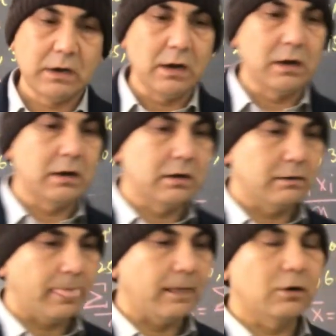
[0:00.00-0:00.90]

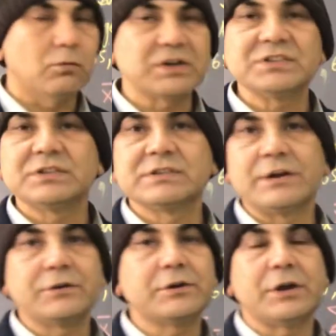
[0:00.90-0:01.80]
What is the
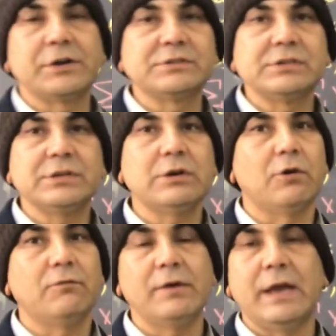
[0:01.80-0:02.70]
center tendency
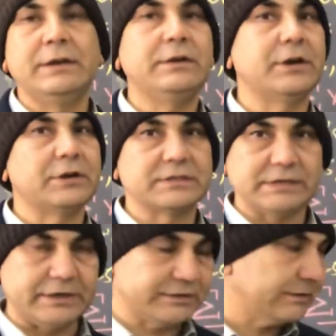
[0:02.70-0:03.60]
of any data
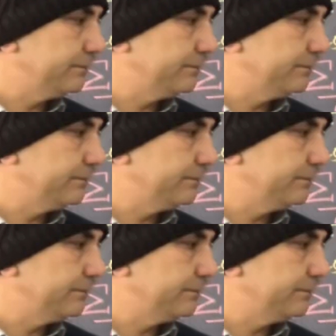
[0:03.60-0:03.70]
sets?